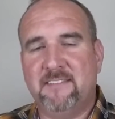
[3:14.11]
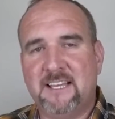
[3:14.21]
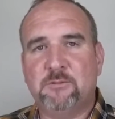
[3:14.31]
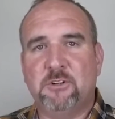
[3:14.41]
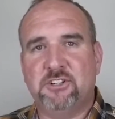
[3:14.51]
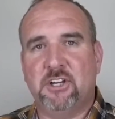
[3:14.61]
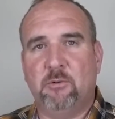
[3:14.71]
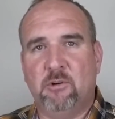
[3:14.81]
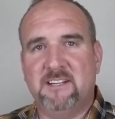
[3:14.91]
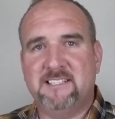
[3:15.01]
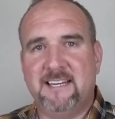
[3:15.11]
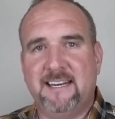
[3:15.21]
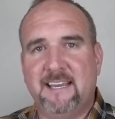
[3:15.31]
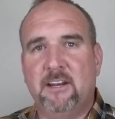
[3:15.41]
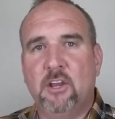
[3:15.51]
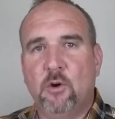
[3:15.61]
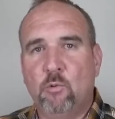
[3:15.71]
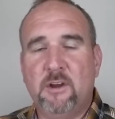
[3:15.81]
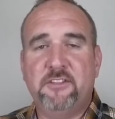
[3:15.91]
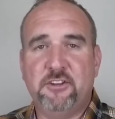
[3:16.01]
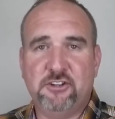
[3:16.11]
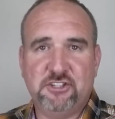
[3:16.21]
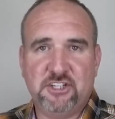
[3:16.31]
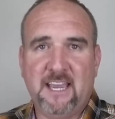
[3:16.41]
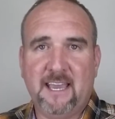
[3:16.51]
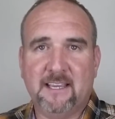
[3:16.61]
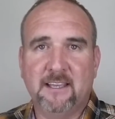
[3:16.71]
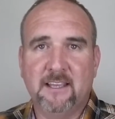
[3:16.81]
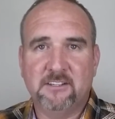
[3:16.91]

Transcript: and that's what you're going to want to send in with your check.